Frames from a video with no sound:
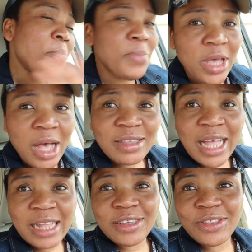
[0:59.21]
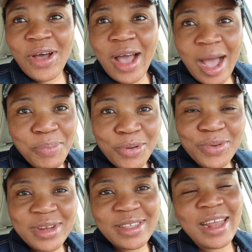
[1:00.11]
because that did not happen
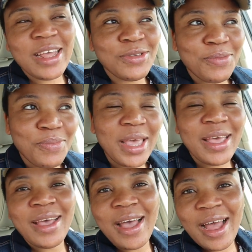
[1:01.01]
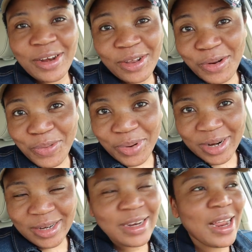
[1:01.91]
we decided to make another
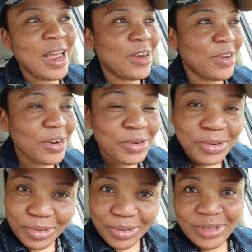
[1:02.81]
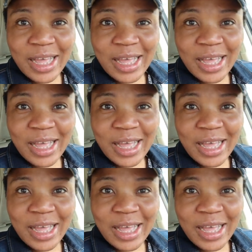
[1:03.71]
one another cruise